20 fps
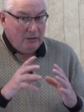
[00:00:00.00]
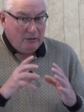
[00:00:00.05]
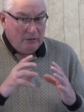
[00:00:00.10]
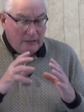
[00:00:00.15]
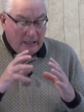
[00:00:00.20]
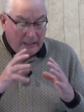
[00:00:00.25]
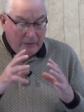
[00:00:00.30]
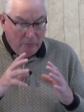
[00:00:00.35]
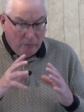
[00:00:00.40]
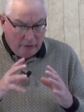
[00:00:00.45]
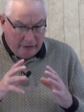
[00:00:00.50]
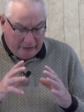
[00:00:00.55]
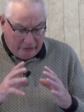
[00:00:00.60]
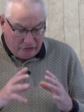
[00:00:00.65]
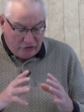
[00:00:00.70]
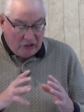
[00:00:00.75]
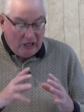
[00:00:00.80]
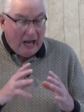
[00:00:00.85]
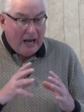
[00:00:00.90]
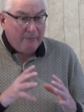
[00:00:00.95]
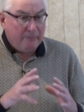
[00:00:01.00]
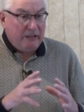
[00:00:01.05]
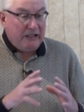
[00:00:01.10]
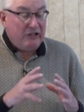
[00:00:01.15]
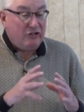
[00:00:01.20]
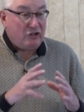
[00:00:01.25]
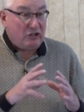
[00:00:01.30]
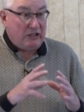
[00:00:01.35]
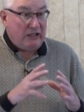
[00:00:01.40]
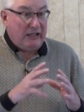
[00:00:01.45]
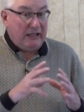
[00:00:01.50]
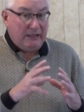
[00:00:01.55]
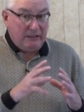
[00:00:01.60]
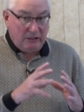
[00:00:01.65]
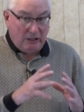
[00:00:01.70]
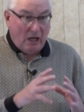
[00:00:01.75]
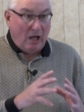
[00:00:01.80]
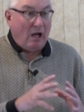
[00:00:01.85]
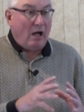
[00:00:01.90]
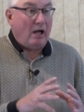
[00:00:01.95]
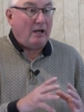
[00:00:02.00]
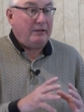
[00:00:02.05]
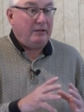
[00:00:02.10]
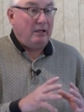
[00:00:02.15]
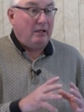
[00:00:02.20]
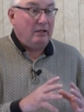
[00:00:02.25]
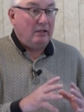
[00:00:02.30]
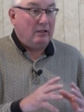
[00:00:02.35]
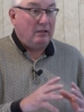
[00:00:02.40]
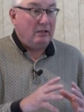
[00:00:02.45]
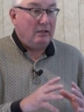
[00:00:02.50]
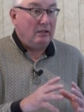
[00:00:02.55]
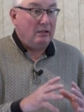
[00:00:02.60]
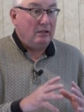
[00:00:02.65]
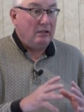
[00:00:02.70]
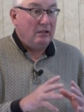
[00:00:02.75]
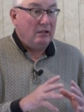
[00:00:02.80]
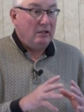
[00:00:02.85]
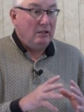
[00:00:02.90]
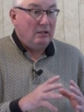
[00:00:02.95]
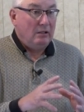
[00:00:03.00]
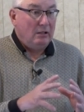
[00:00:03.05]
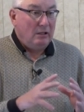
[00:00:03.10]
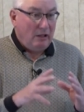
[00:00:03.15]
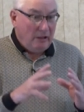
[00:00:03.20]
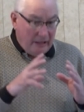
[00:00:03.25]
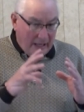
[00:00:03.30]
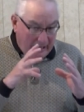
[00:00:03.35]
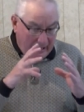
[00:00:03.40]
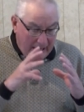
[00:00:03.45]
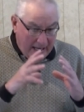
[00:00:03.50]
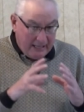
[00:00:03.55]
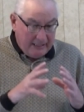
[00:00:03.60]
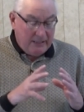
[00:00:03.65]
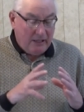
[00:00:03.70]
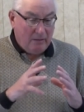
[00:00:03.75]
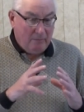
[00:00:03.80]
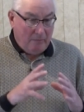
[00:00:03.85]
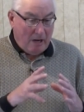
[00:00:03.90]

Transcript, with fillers: They were established in God. They had their